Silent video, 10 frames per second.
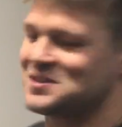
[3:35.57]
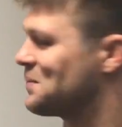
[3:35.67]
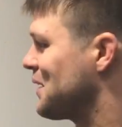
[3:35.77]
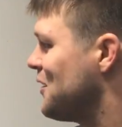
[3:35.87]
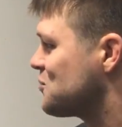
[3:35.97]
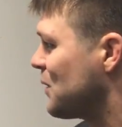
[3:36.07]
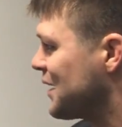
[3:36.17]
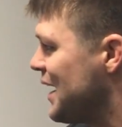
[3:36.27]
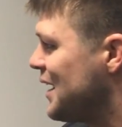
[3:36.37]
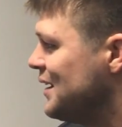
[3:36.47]
something else. But
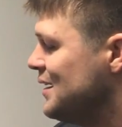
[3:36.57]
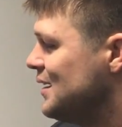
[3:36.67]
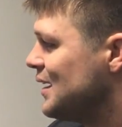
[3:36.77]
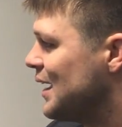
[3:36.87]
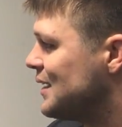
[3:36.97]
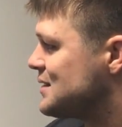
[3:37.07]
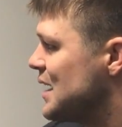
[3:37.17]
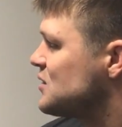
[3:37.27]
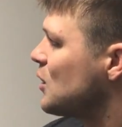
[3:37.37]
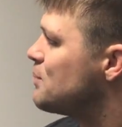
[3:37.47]
again,
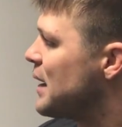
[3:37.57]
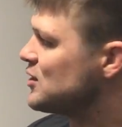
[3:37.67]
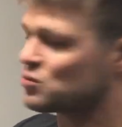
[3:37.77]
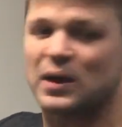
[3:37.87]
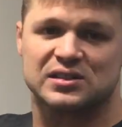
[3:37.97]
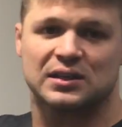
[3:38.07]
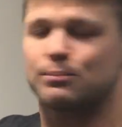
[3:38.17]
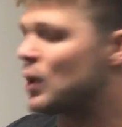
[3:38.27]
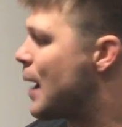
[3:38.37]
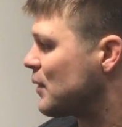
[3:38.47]
it's our base wrestling
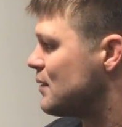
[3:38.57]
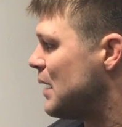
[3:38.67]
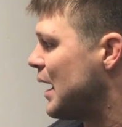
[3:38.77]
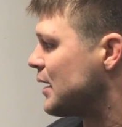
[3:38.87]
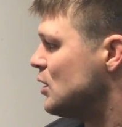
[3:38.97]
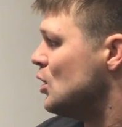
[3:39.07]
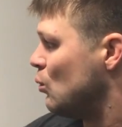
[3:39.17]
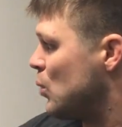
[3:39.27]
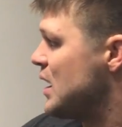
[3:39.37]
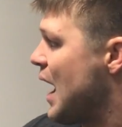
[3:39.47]
priming the mind.
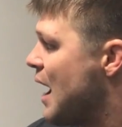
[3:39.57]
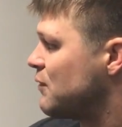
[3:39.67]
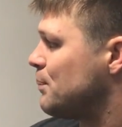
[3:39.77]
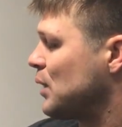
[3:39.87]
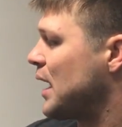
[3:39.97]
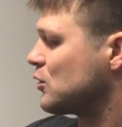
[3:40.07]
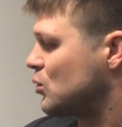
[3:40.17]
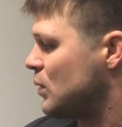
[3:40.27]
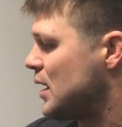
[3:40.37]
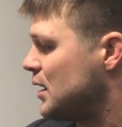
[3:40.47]
We have the plan
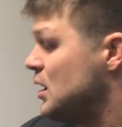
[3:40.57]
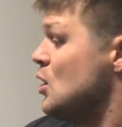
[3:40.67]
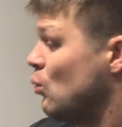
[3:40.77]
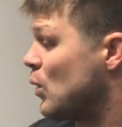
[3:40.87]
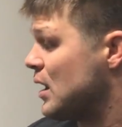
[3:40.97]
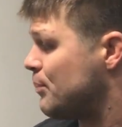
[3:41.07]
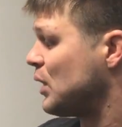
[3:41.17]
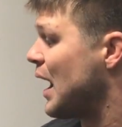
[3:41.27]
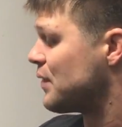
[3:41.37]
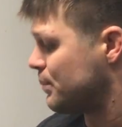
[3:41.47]
created, we
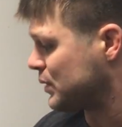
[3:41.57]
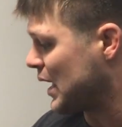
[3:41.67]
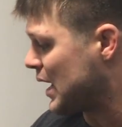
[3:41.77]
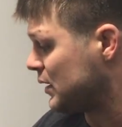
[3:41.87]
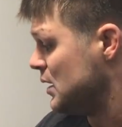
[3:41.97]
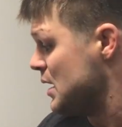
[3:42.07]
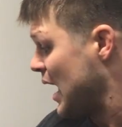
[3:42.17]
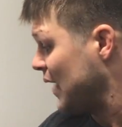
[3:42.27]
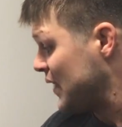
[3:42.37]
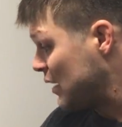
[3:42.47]
apply the plan,
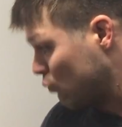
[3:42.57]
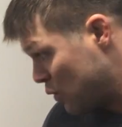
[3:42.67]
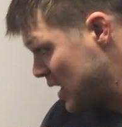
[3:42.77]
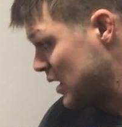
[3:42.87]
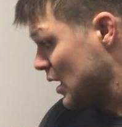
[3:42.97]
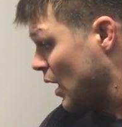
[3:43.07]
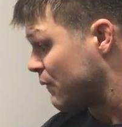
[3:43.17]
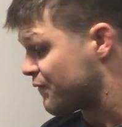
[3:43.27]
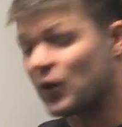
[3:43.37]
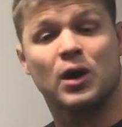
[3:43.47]
and then we
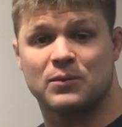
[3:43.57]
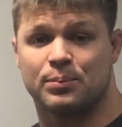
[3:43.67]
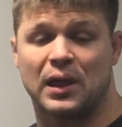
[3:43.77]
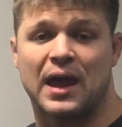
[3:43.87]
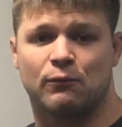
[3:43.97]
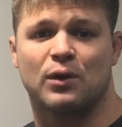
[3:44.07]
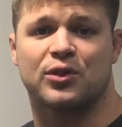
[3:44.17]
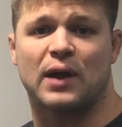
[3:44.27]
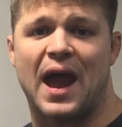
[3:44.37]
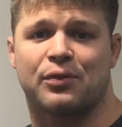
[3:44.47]
affirm the plan with
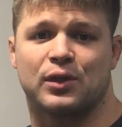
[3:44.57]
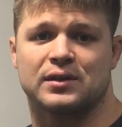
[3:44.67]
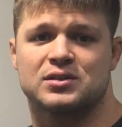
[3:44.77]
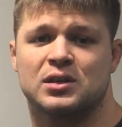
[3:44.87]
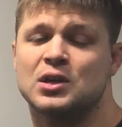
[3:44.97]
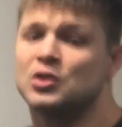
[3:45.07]
our athletes.